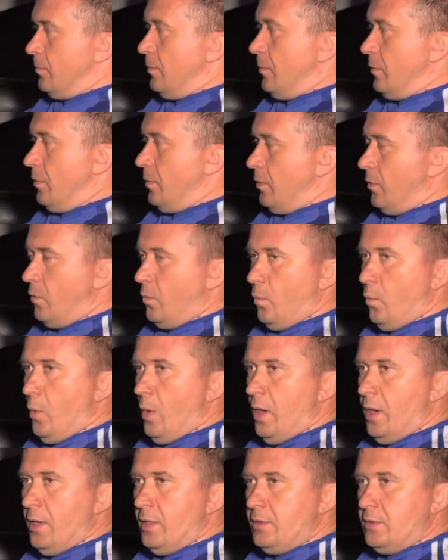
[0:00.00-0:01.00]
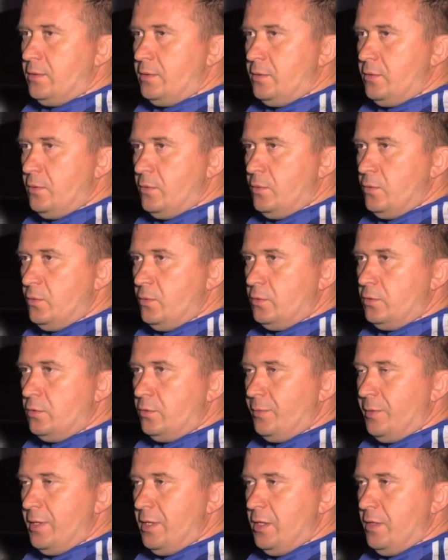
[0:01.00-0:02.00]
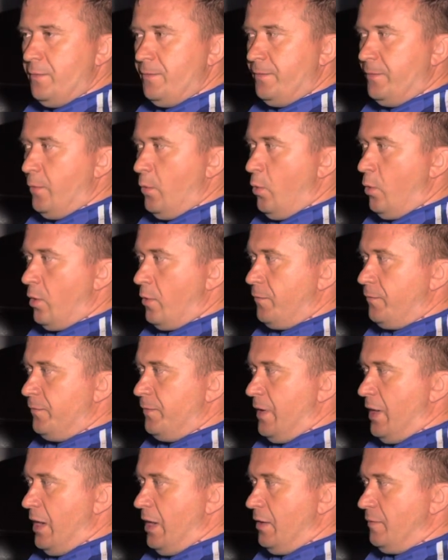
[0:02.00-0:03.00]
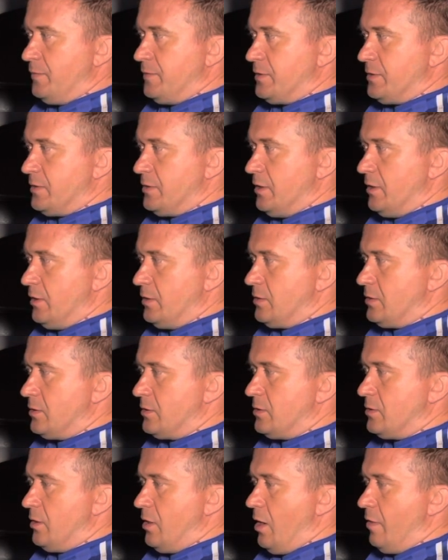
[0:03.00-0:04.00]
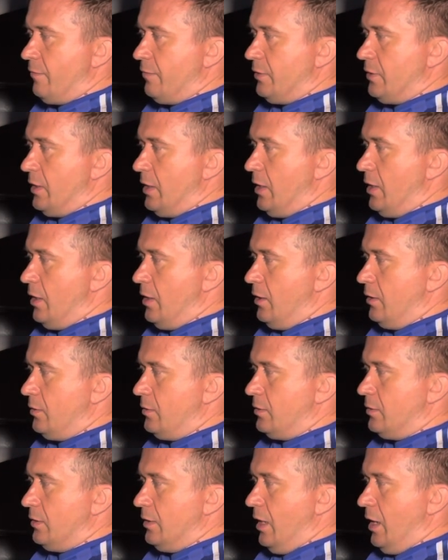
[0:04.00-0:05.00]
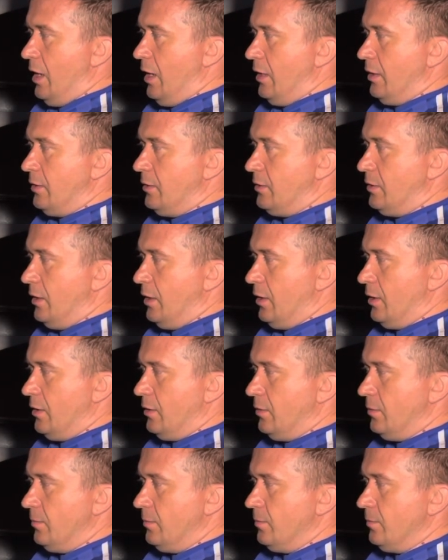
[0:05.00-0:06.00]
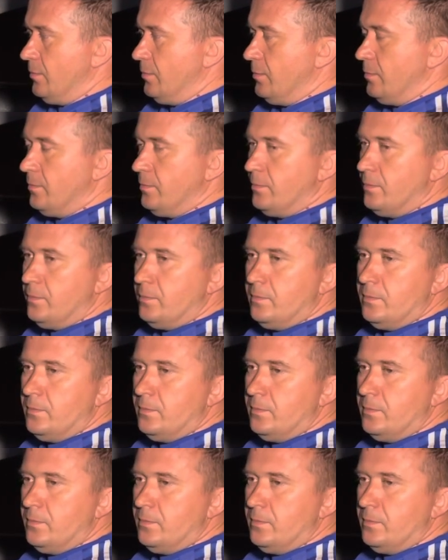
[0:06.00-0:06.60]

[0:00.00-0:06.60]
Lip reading: 1, 2, 3, 4, 5, 6, 7, 8, 9, 10.